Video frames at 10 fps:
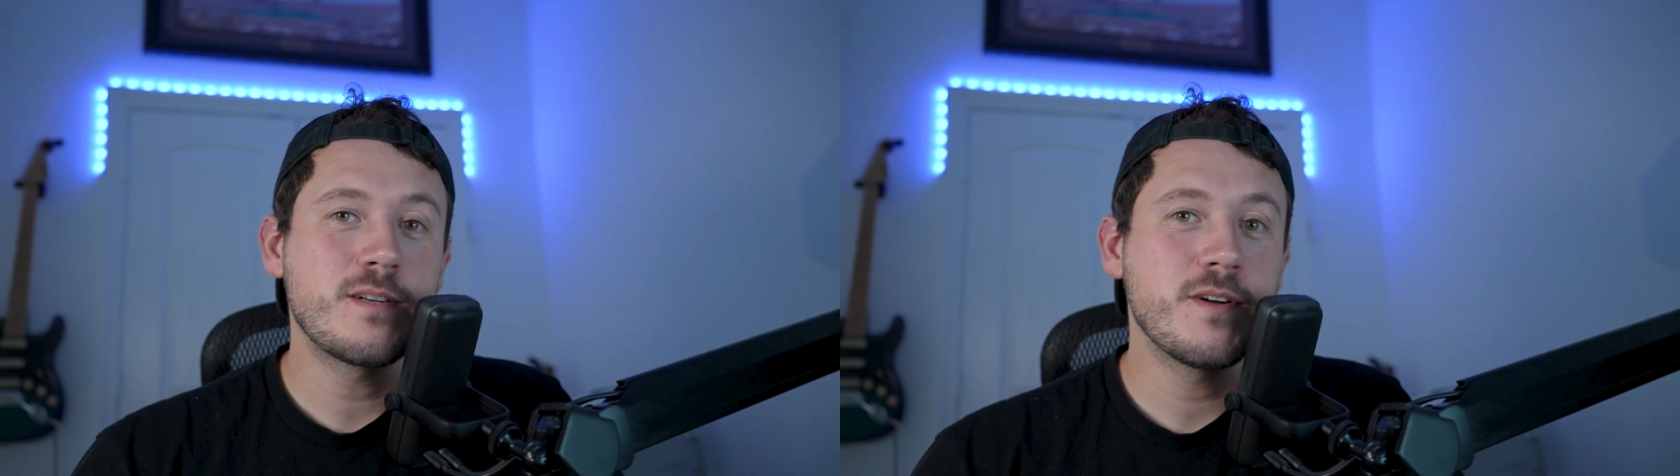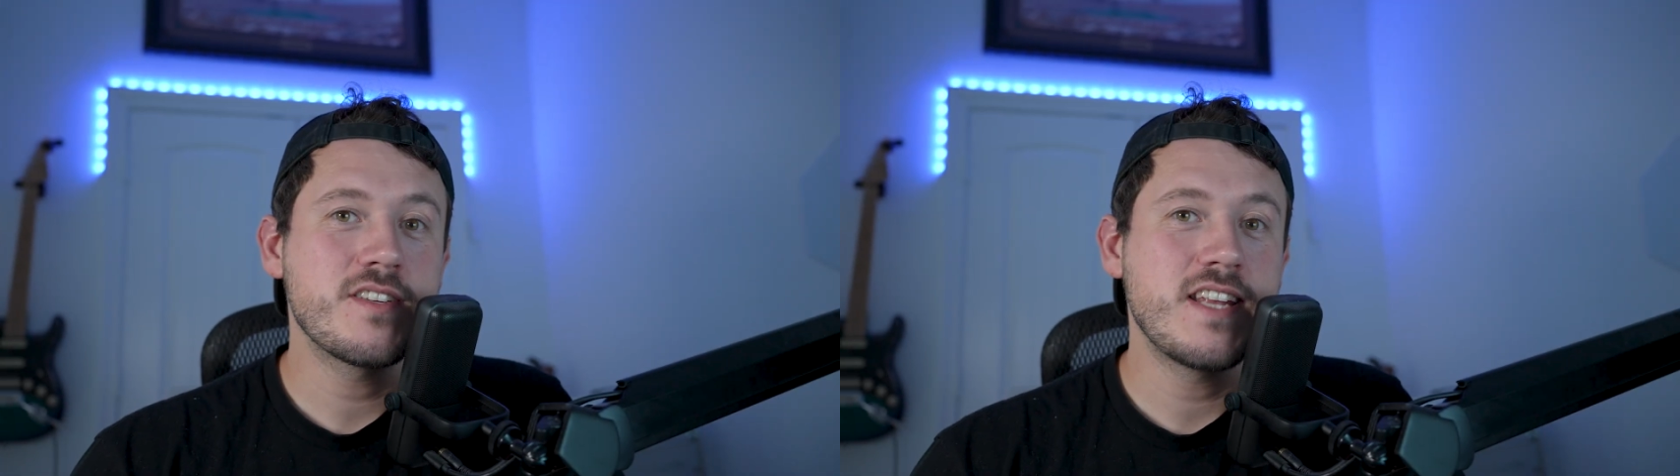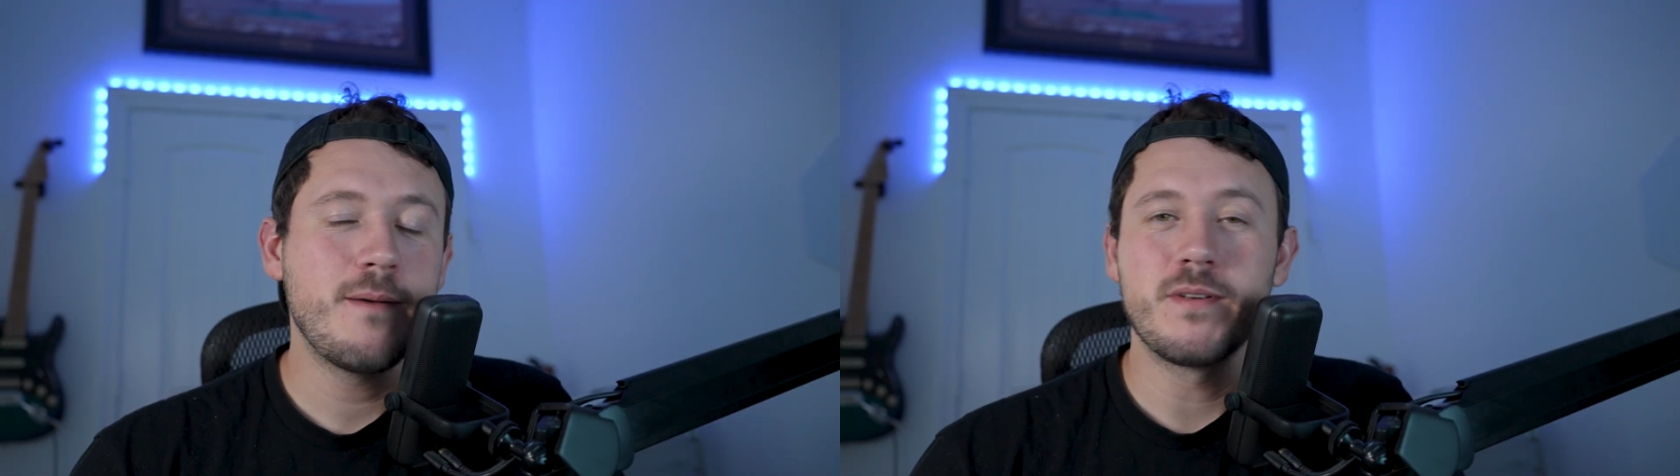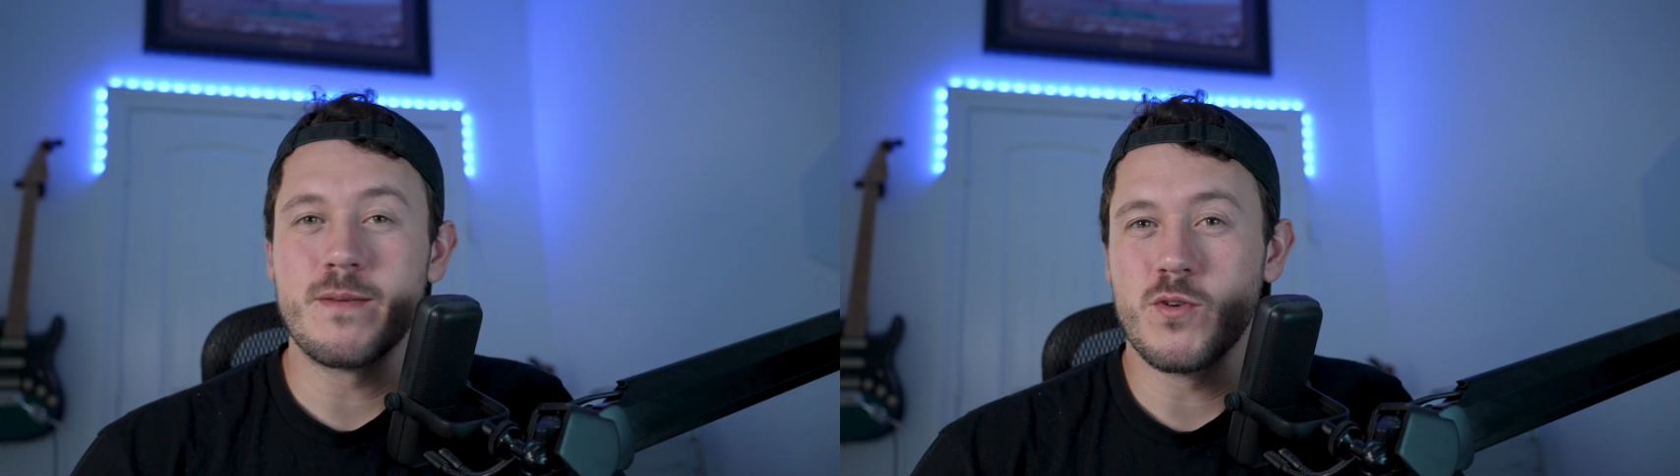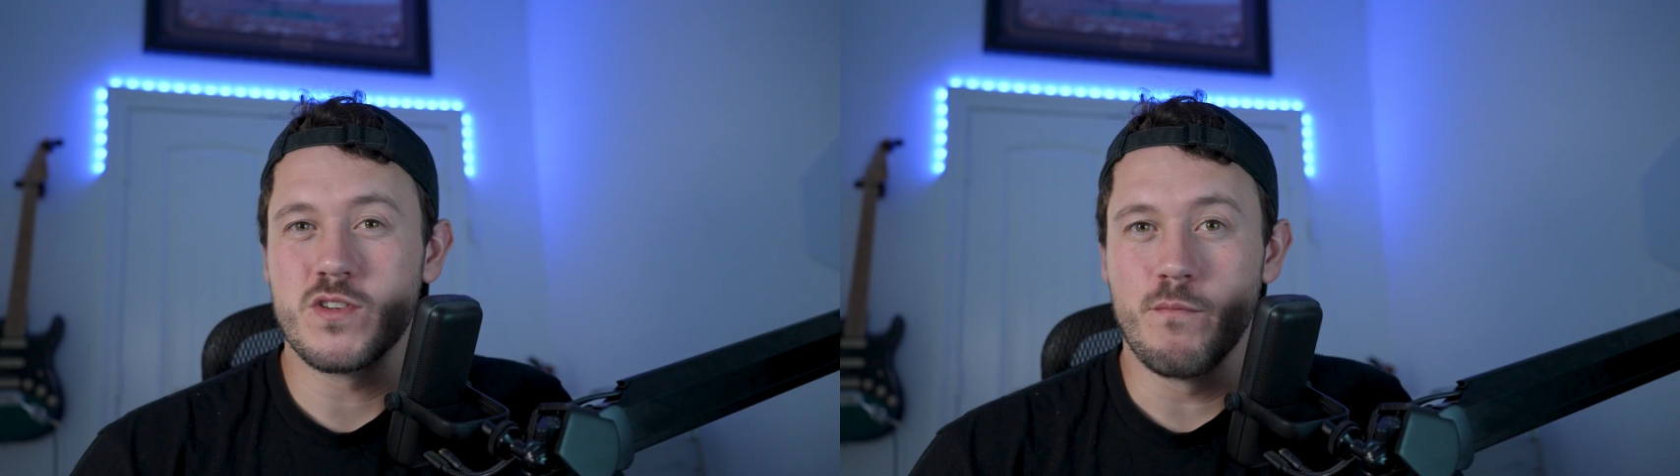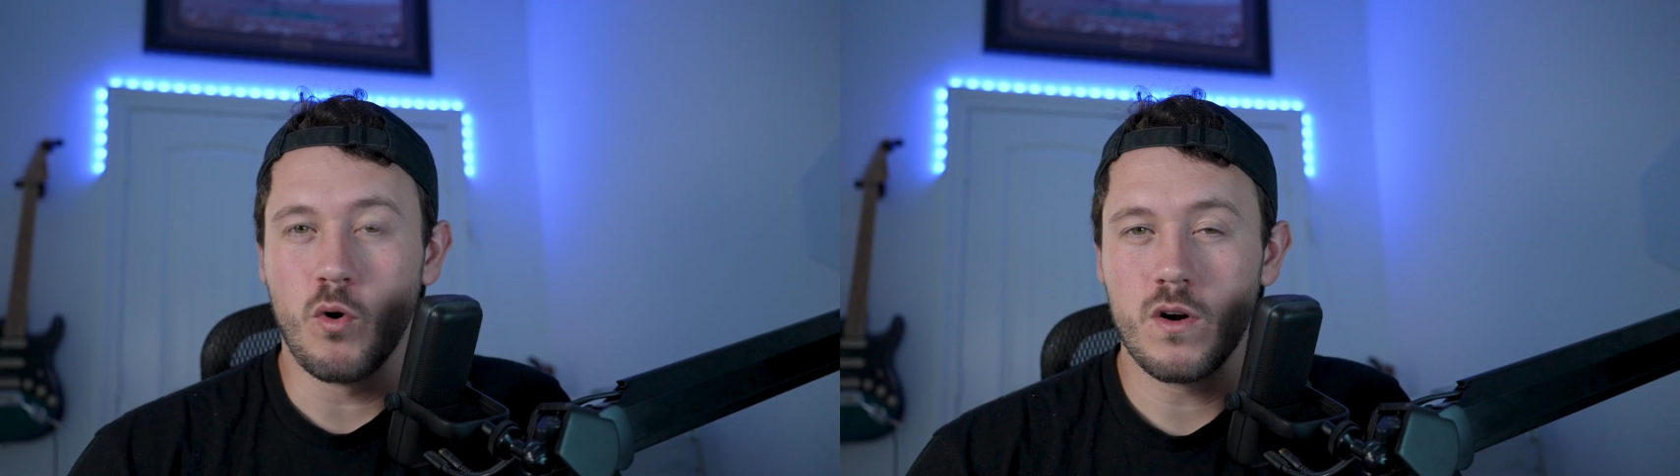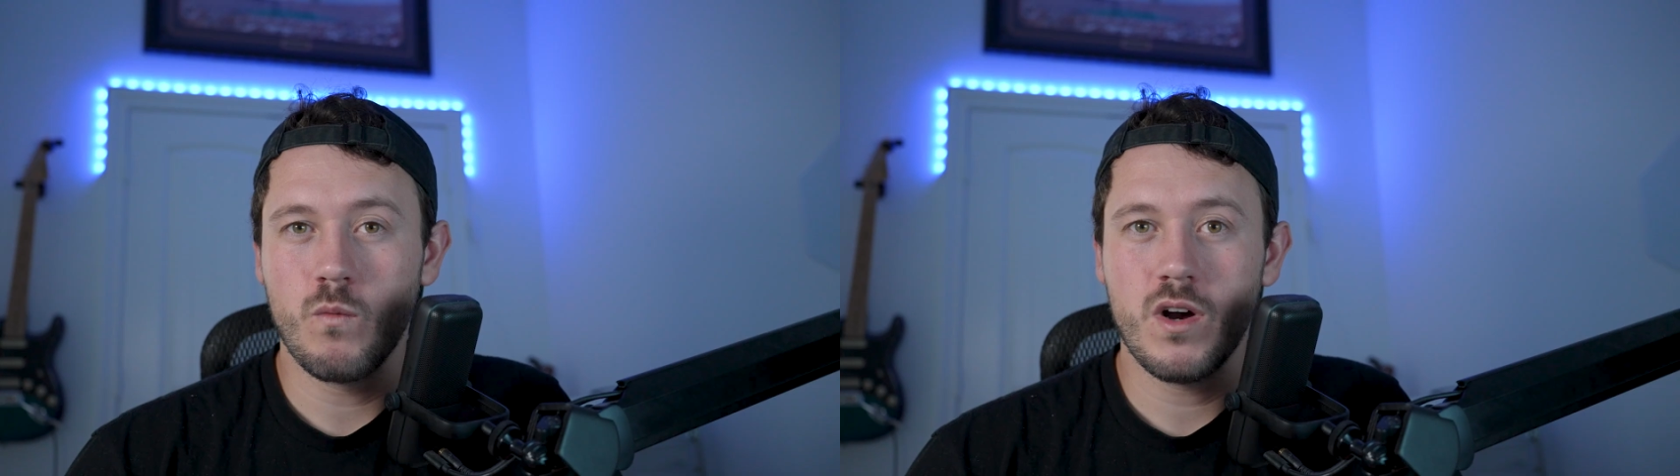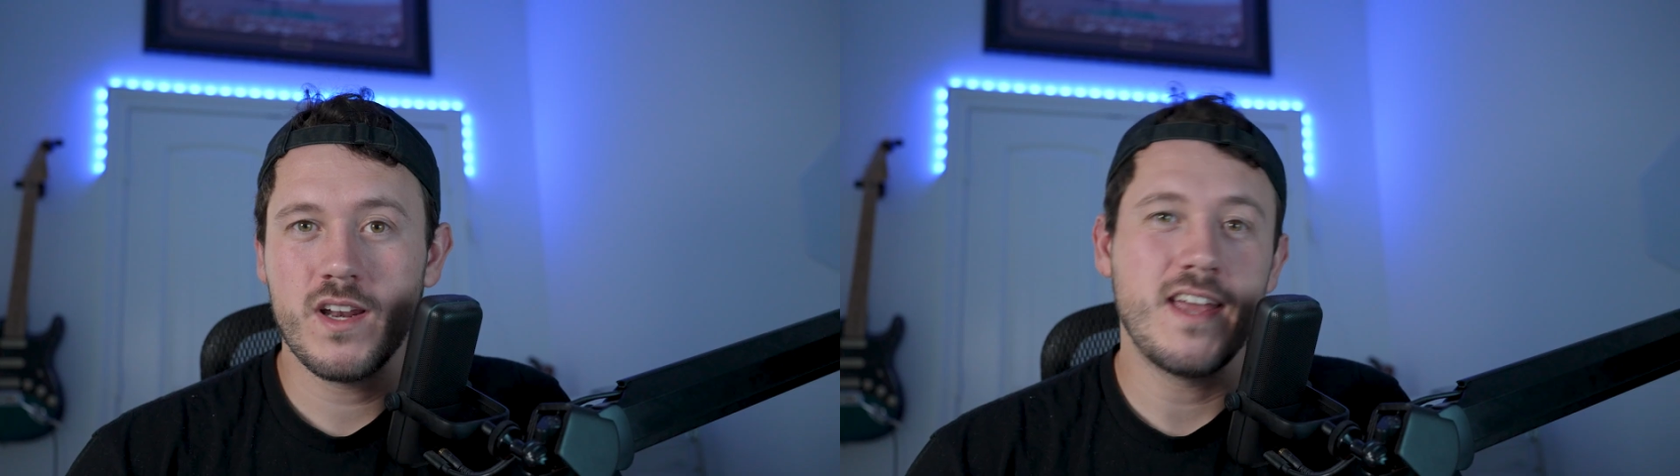about step, but the most important one,